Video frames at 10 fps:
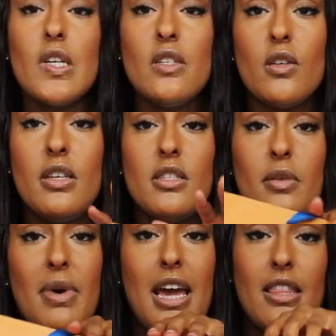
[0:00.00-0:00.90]
So this is
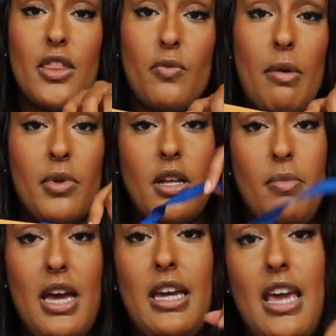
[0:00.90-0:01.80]
the bag that the replica
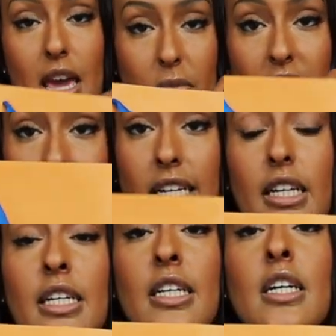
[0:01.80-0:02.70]
bag came in.